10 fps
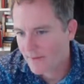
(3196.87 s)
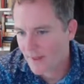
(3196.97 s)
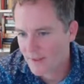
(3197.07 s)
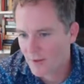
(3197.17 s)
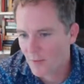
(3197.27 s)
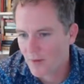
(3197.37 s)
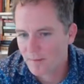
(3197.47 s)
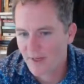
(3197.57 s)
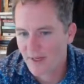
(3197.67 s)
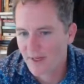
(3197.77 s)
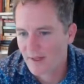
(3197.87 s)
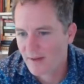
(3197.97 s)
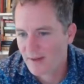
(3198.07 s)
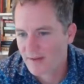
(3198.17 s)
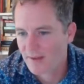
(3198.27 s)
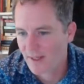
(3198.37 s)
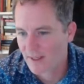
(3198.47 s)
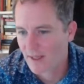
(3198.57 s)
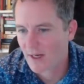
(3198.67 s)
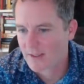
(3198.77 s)
than you would be to
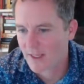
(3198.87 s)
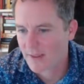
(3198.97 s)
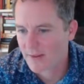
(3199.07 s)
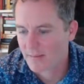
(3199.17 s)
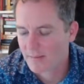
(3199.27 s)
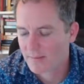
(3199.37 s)
like Loctite them.